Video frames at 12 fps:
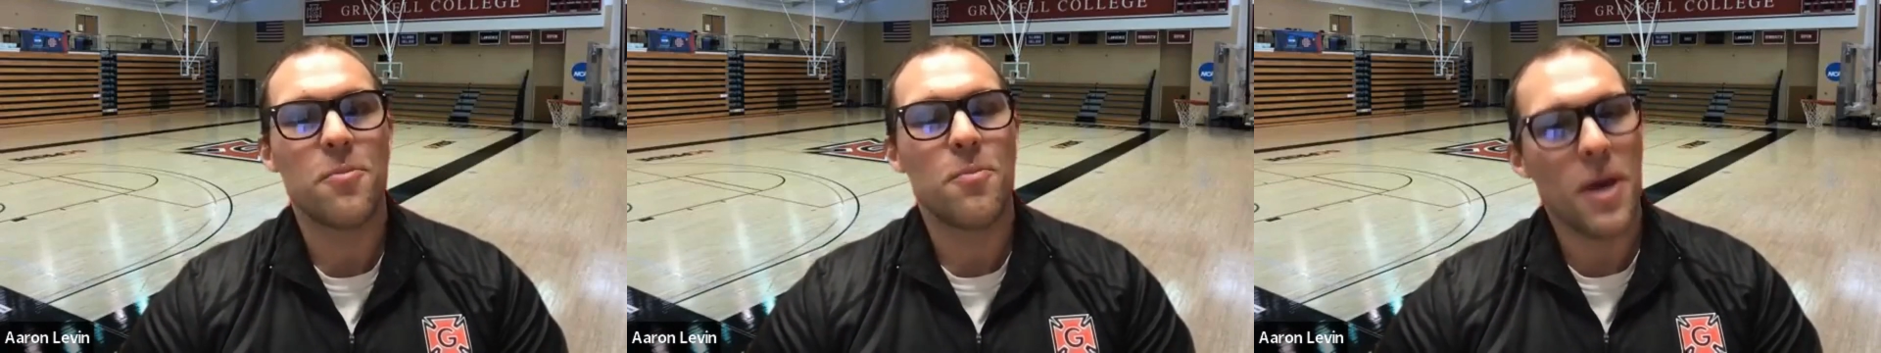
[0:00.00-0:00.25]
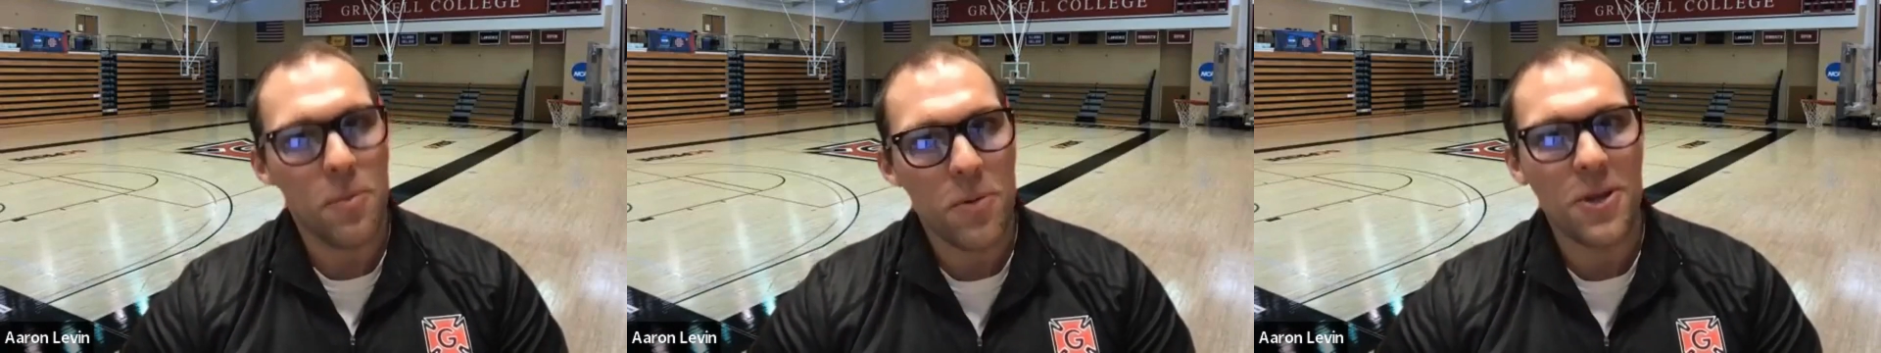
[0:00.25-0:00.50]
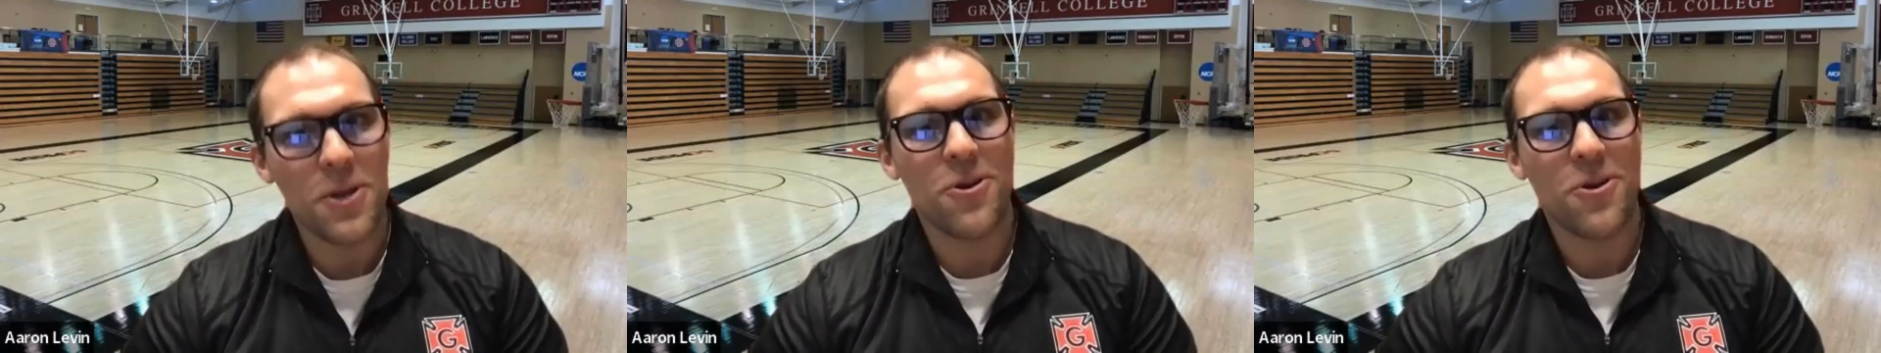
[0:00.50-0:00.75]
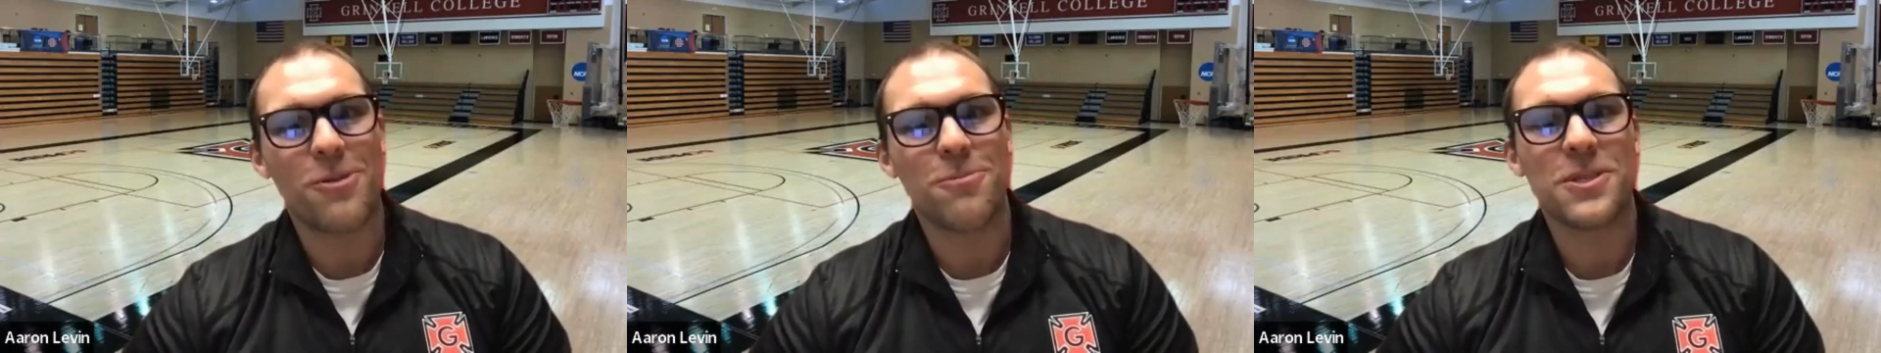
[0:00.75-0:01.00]
maybe in
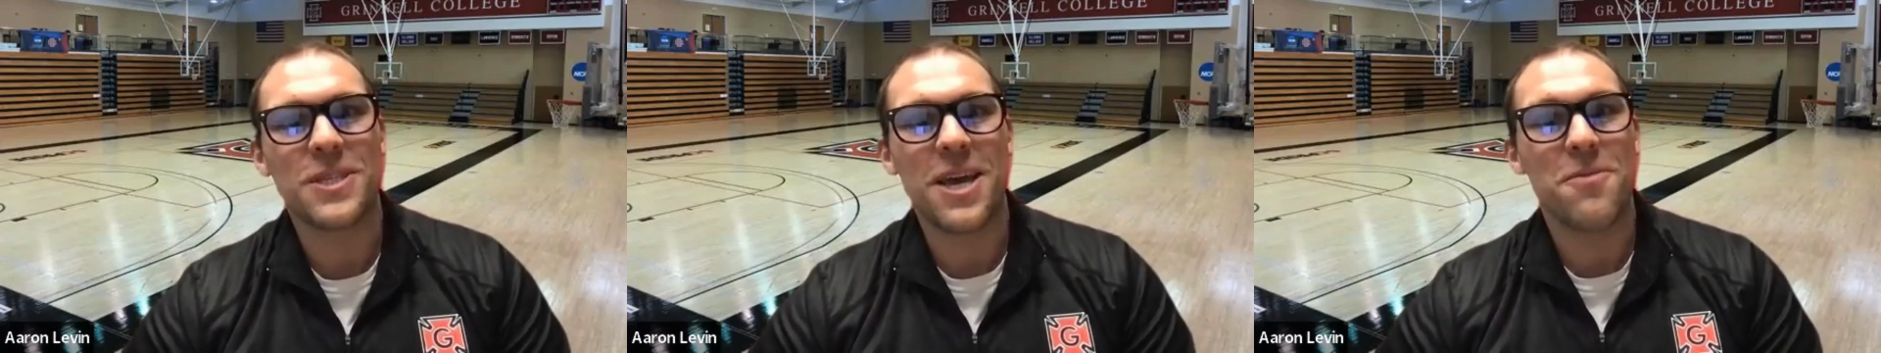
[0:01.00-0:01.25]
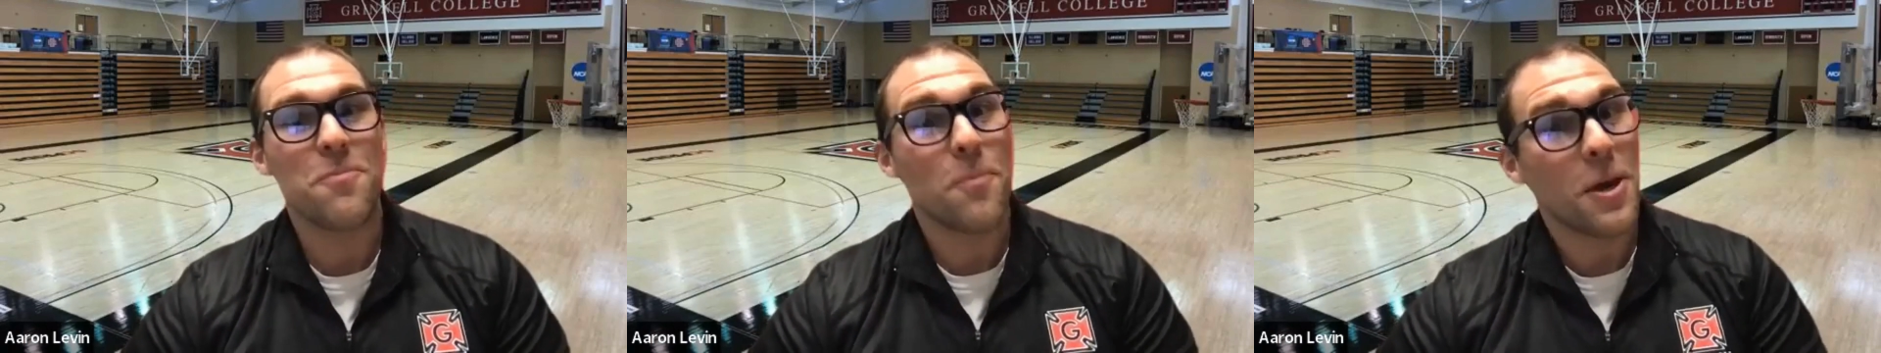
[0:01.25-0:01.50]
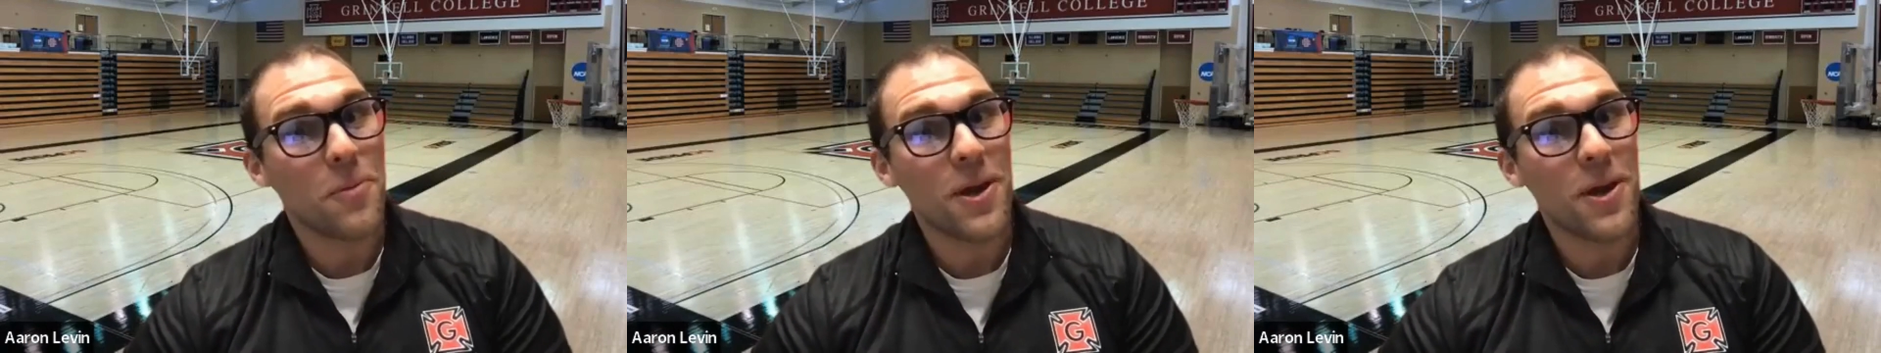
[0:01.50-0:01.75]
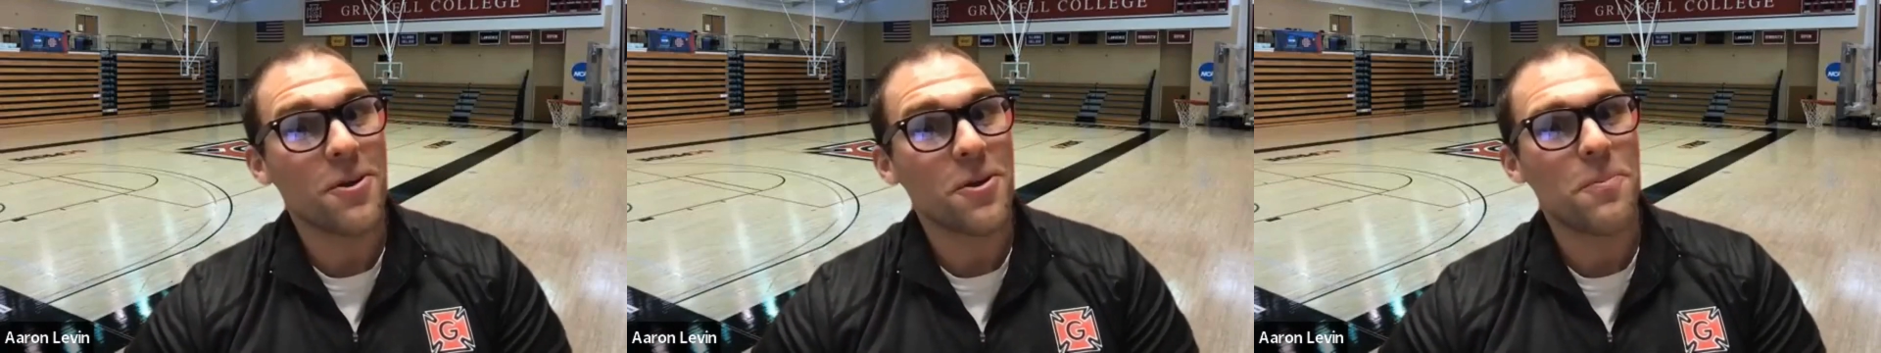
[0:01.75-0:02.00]
your home state, maybe
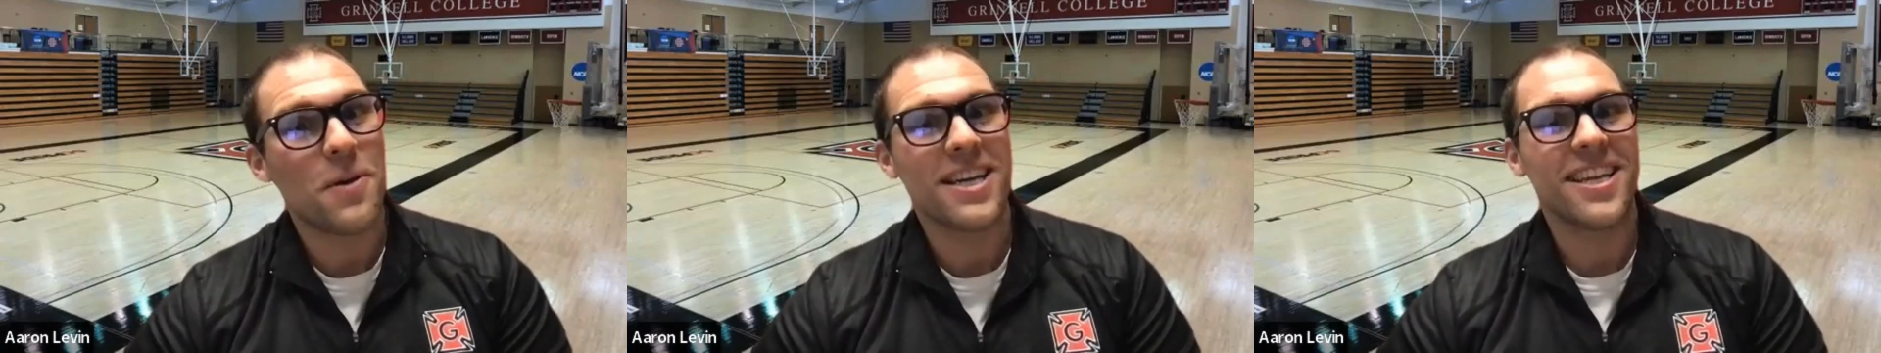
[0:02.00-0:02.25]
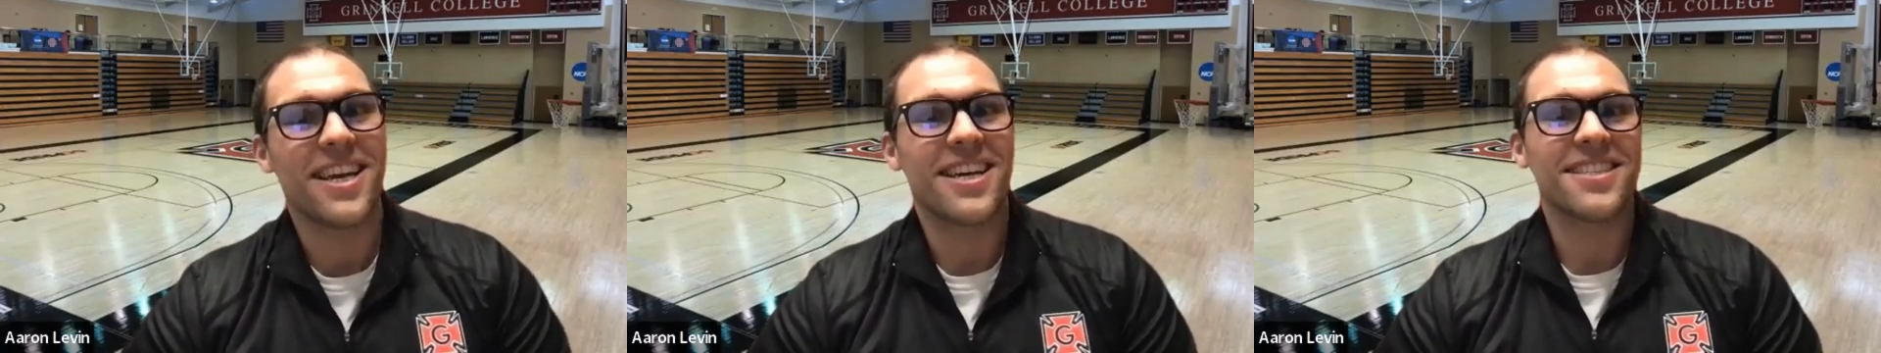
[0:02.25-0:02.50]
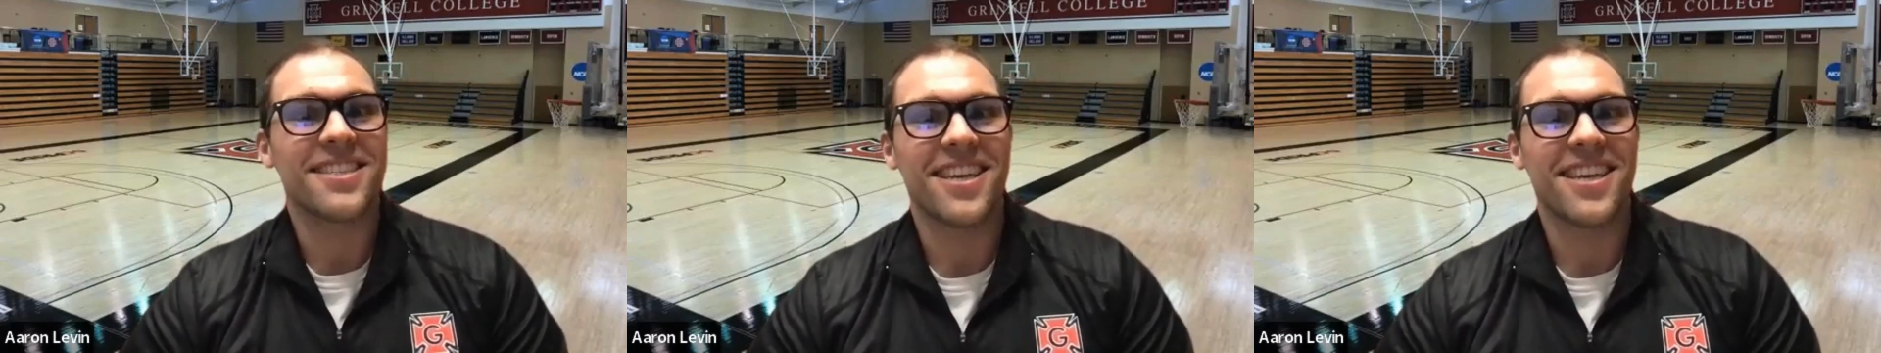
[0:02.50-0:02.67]
on your podcast.